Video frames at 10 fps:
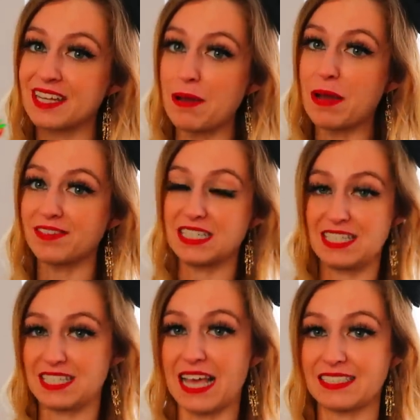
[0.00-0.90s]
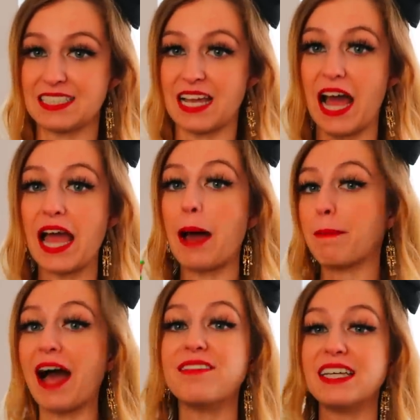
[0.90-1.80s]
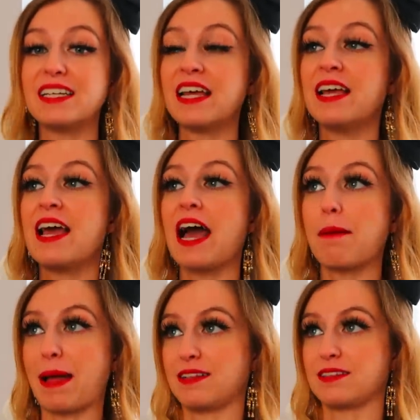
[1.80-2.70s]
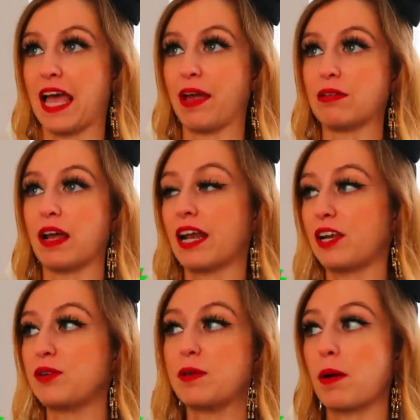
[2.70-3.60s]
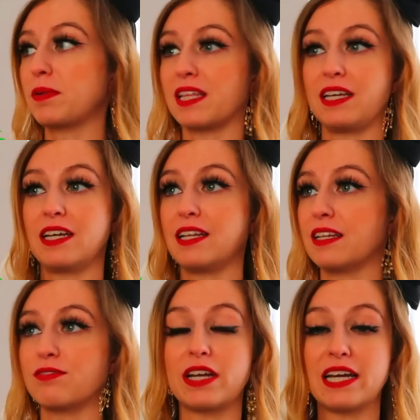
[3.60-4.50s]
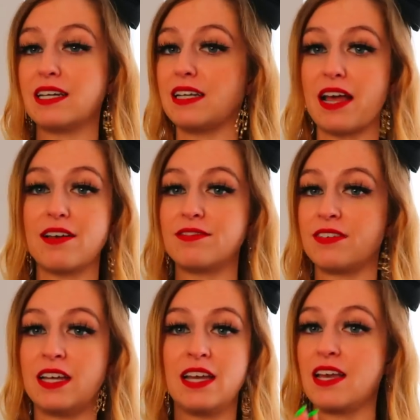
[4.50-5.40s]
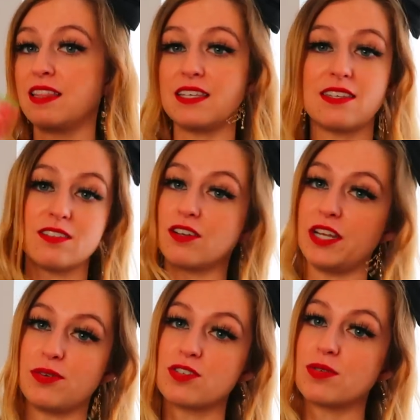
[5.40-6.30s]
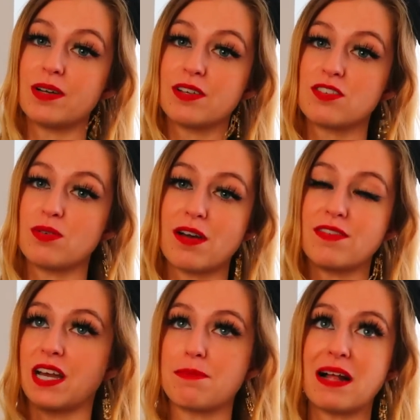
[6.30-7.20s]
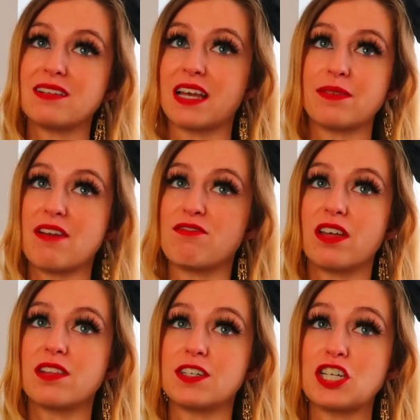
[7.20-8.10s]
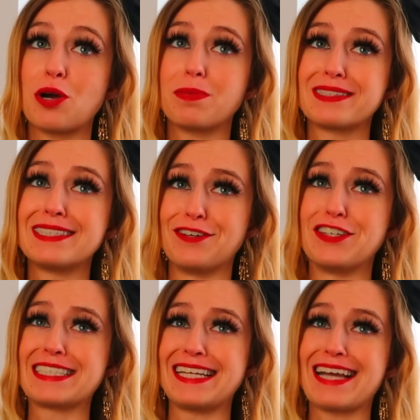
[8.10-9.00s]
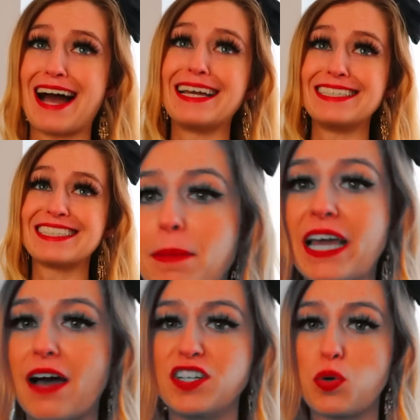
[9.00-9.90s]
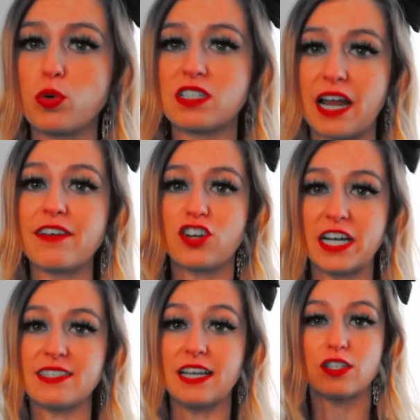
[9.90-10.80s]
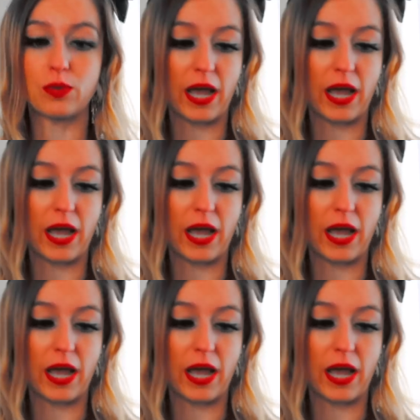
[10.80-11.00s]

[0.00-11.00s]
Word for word: I'm having a disaster. I am having a meltdown. And I know you're probably thinking, Rhia, love, this is not news to us. You have like a meltdown every other video, but seriously guys, I'm like having a quarter-life crisis,